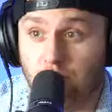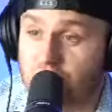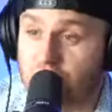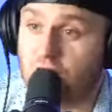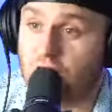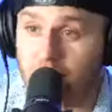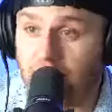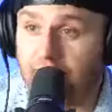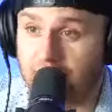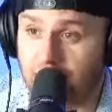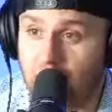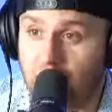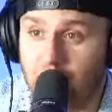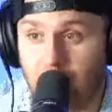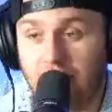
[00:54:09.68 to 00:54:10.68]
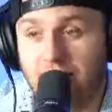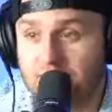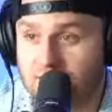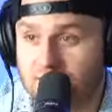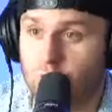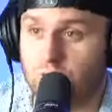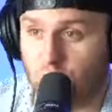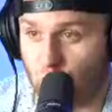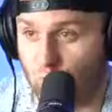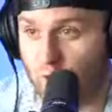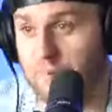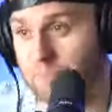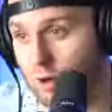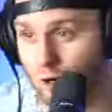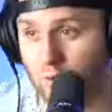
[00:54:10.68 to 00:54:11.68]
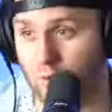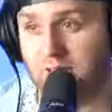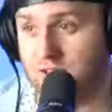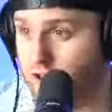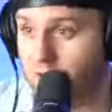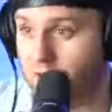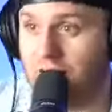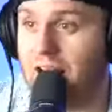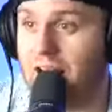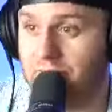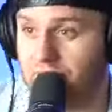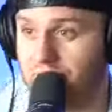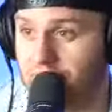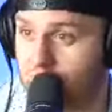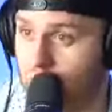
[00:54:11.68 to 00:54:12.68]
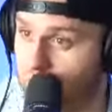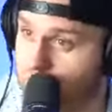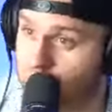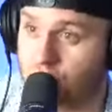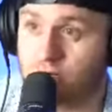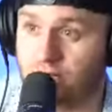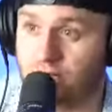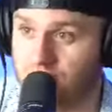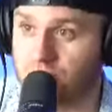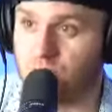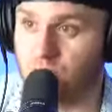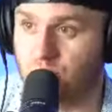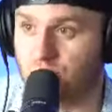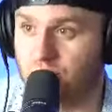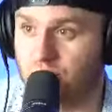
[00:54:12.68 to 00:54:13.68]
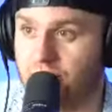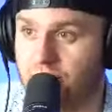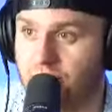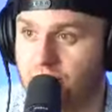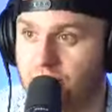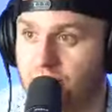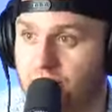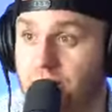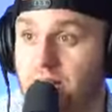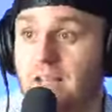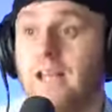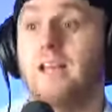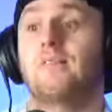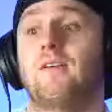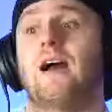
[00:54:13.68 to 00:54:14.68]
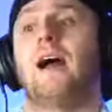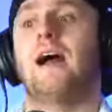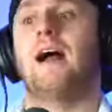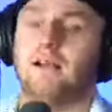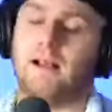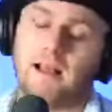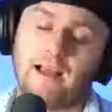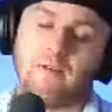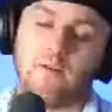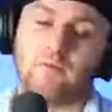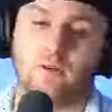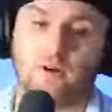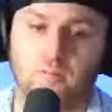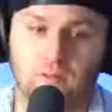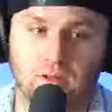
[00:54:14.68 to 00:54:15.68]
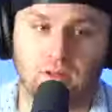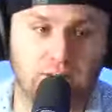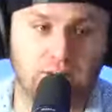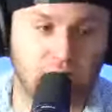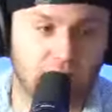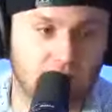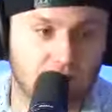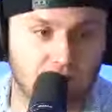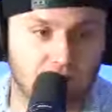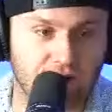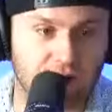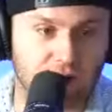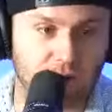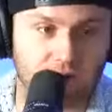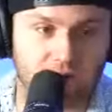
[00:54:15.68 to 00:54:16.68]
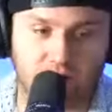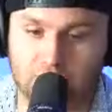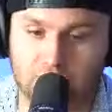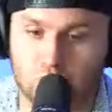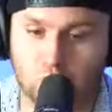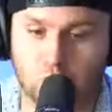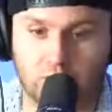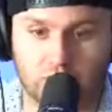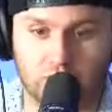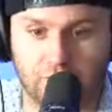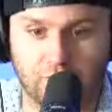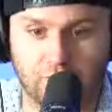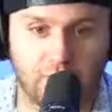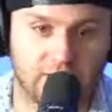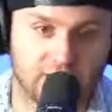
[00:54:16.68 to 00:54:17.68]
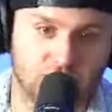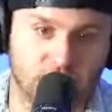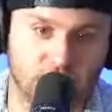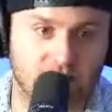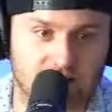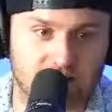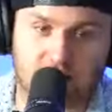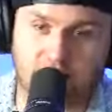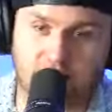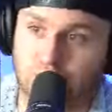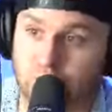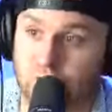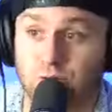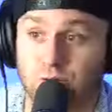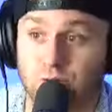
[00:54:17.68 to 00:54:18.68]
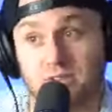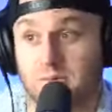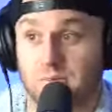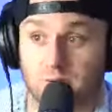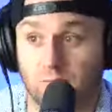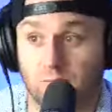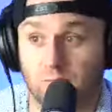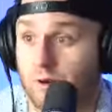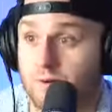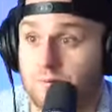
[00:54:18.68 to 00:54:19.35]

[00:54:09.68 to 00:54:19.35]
making enough, pay someone to repurpose your live video and turn it into a reel. If I have a firm belief, if you have a video editing tool on your phone as a real estate agent, you're doing something wrong.